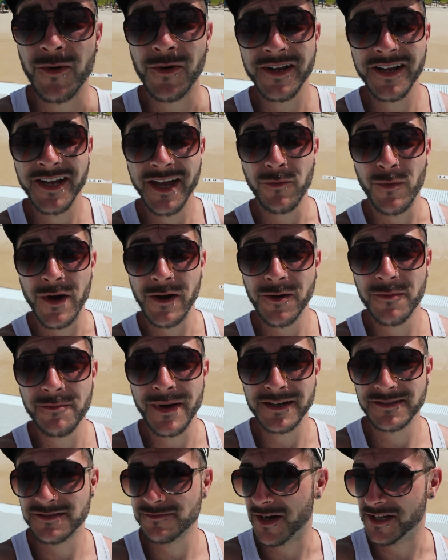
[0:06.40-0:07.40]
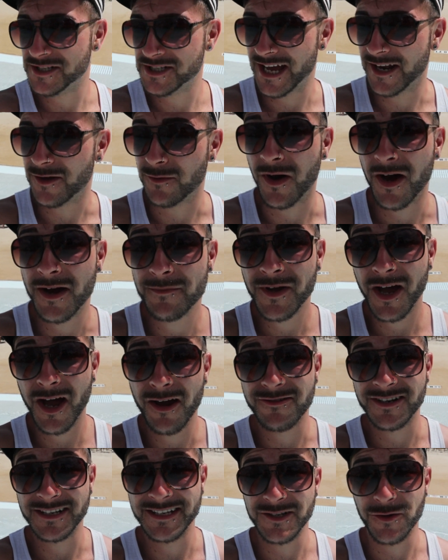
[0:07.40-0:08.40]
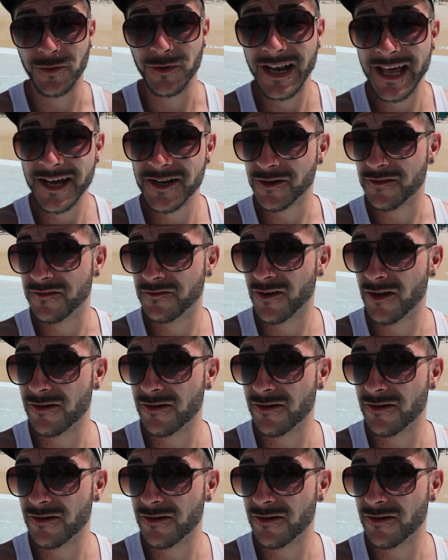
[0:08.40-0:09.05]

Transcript: morning and welcome back to my channel. I'm currently in Orlando,